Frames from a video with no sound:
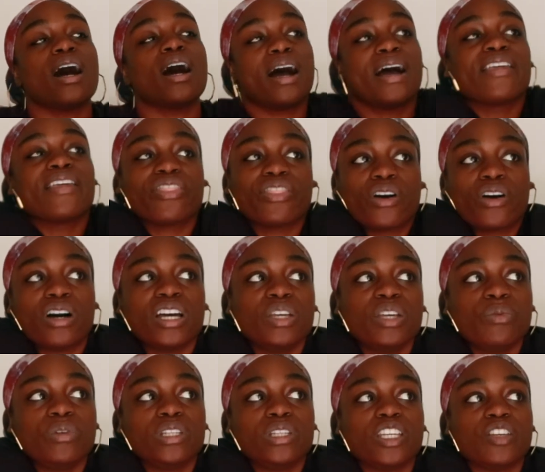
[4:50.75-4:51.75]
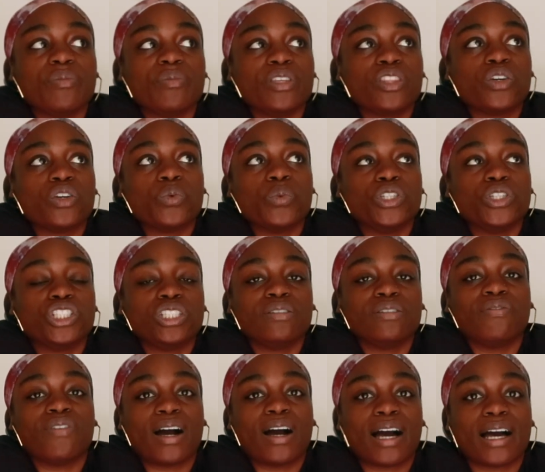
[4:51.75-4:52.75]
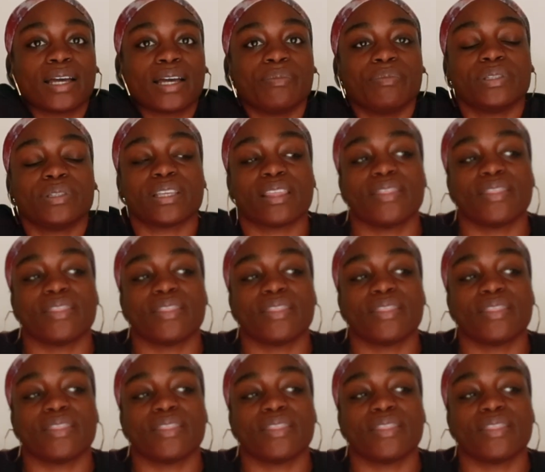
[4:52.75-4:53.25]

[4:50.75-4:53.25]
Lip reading: I thought it would give me the witchy vibes